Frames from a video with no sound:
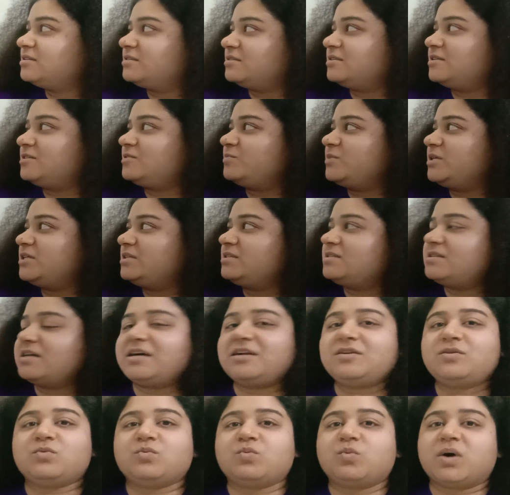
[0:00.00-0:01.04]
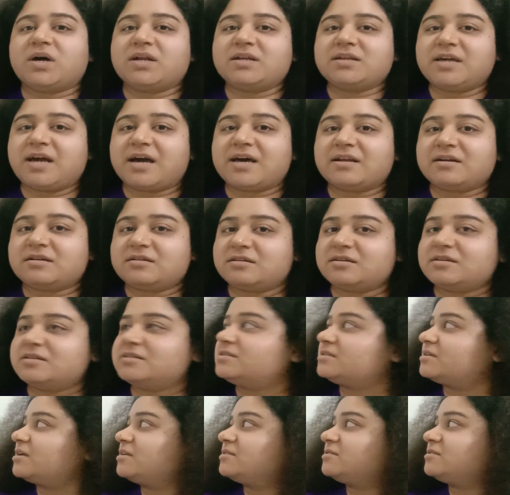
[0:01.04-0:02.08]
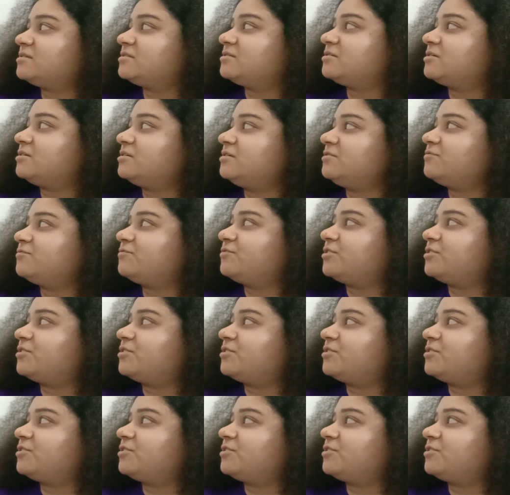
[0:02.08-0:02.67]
This means that one character is considered